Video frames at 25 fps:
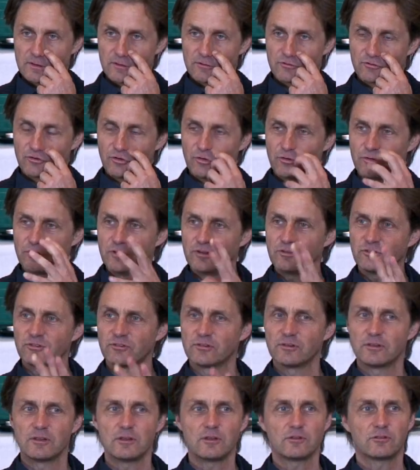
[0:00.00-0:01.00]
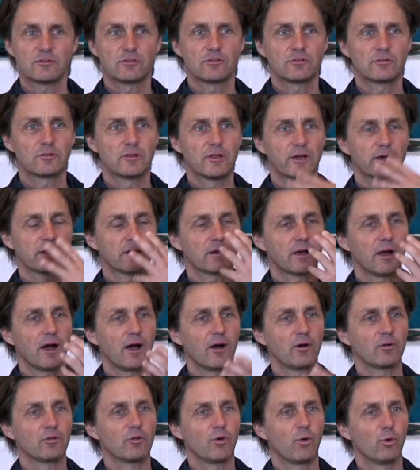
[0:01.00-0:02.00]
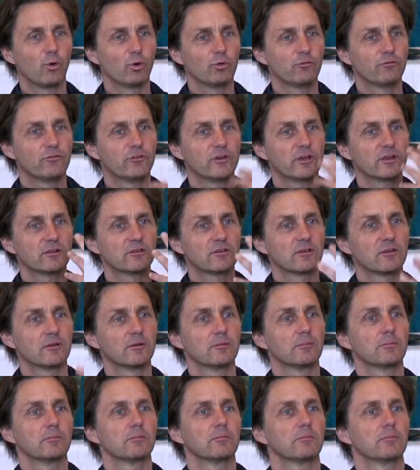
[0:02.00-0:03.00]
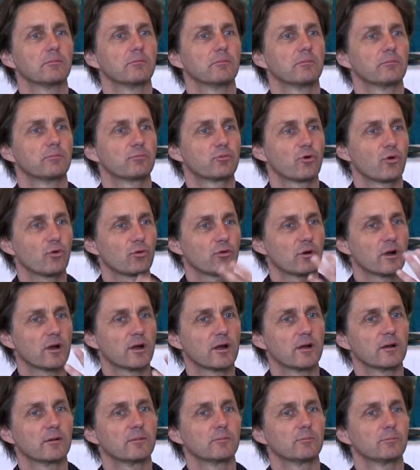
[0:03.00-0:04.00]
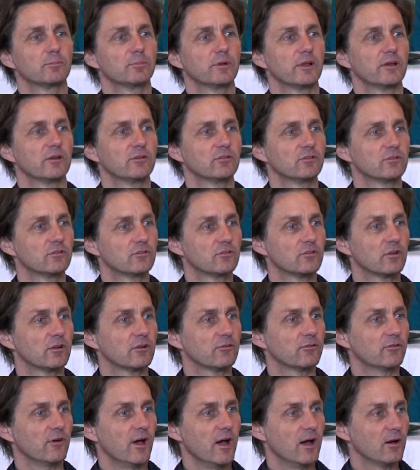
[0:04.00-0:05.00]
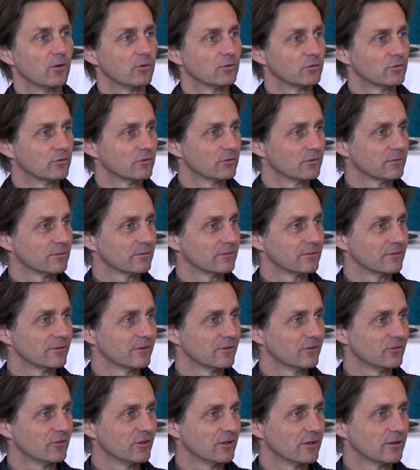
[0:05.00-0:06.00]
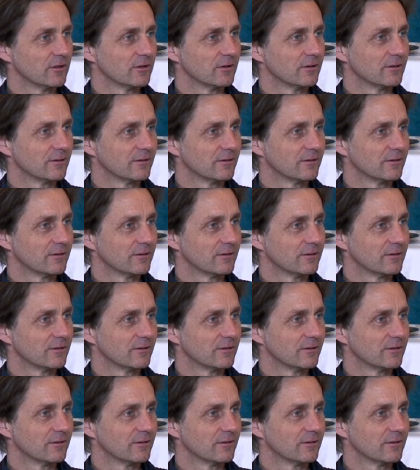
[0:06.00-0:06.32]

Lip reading: So this is like how the whole victim program plays itself out, isn't it?